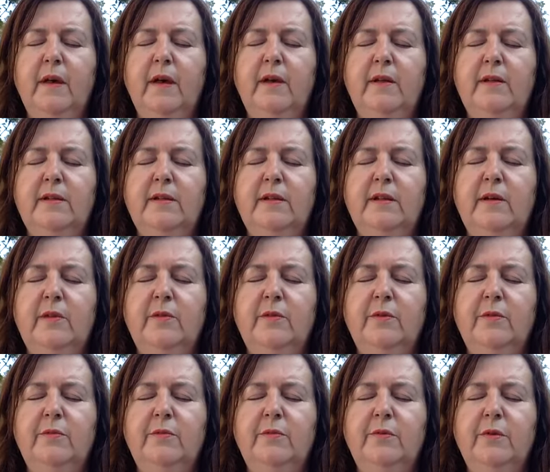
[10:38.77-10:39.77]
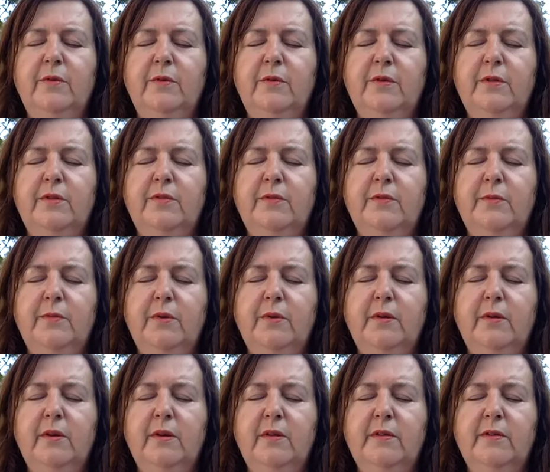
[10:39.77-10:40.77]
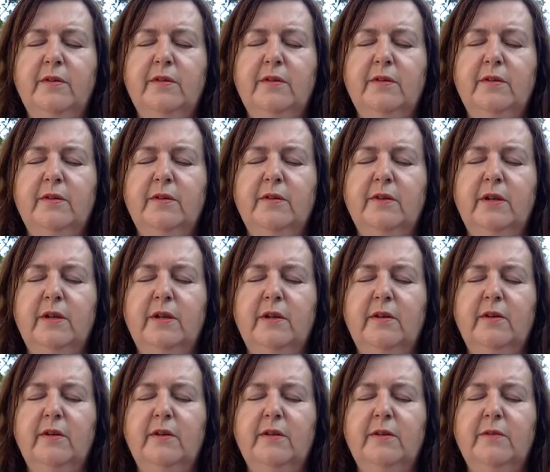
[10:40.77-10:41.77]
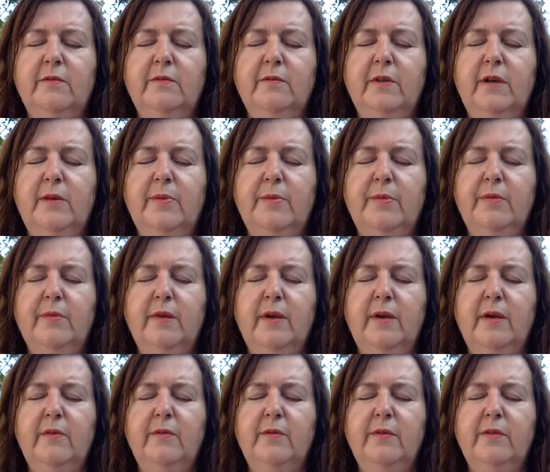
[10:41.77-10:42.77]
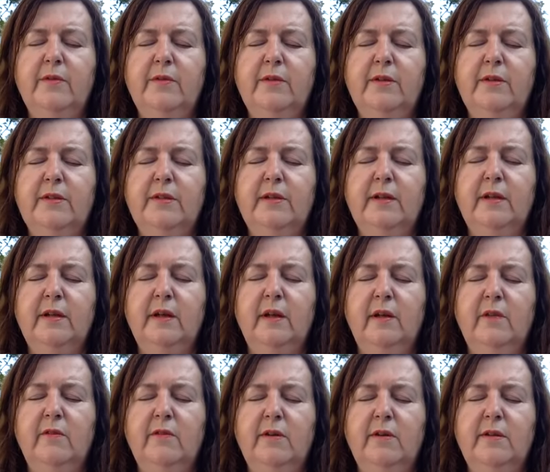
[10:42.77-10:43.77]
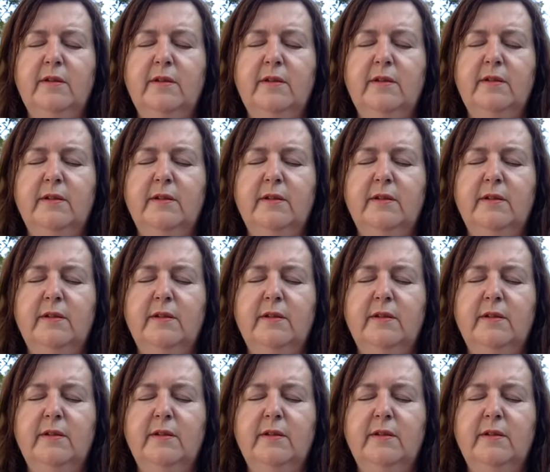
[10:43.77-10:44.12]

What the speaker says: and allow the roots from your earth star chakra to wrap around the crystalline grid,